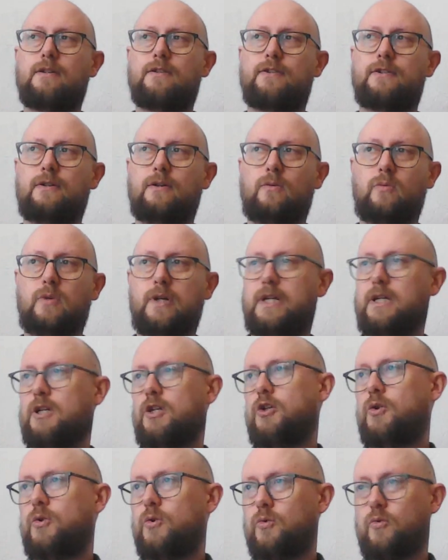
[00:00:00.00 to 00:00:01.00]
So when
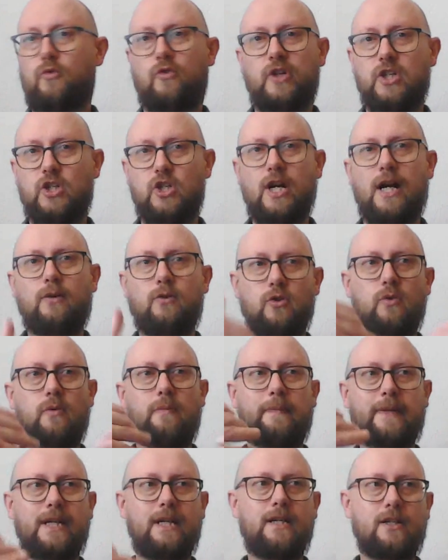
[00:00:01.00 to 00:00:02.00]
you reach out to a
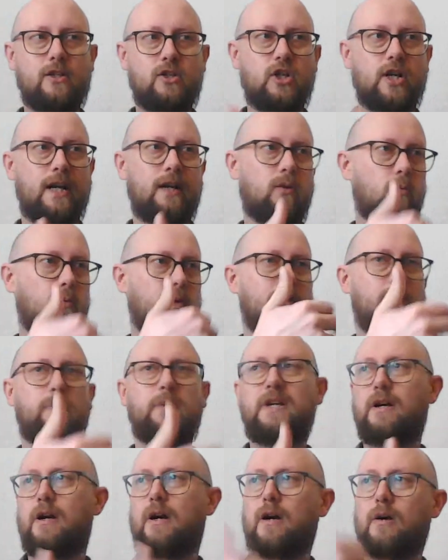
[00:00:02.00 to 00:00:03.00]
media channel with
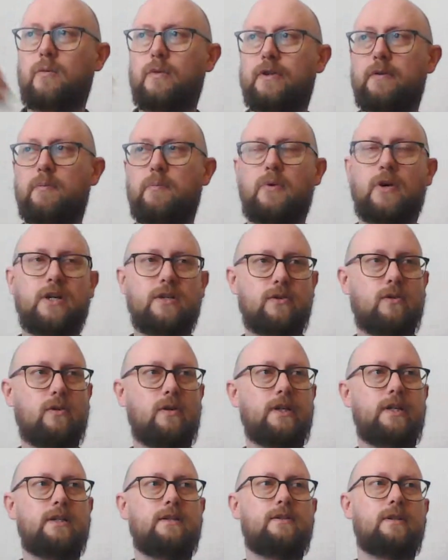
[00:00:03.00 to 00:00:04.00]
PR, with a press
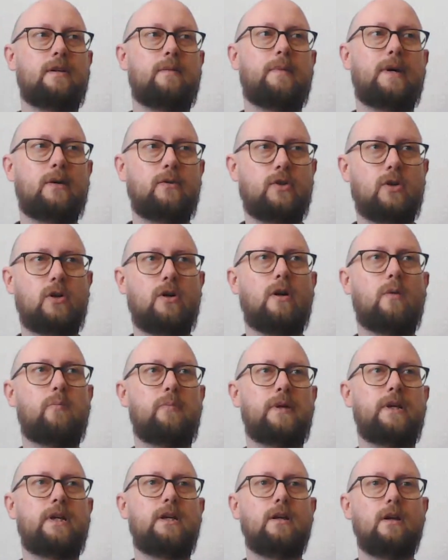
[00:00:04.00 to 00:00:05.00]
release about your
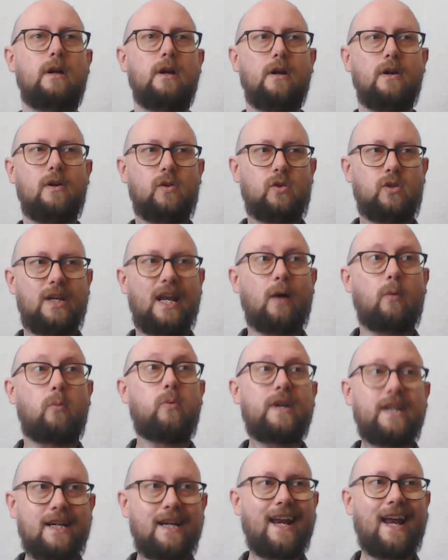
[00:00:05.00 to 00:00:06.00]
company, yeah,
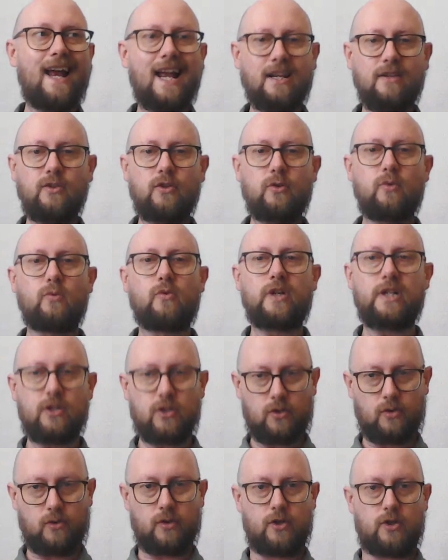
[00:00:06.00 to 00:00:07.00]
we can do
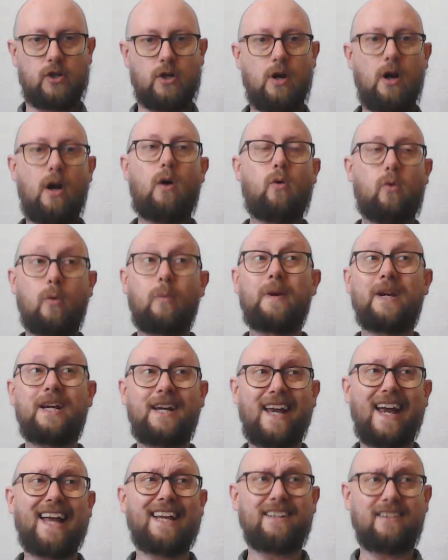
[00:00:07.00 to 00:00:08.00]
research, or we
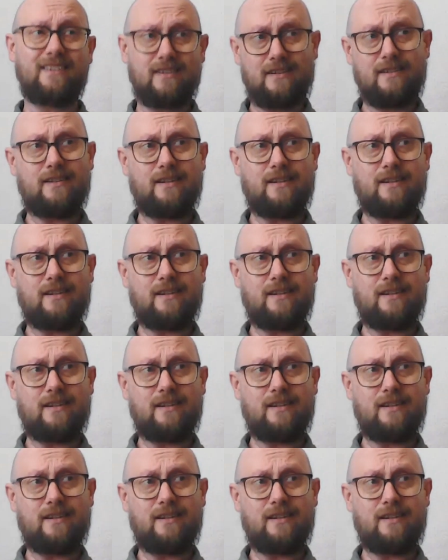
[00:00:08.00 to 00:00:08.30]
can,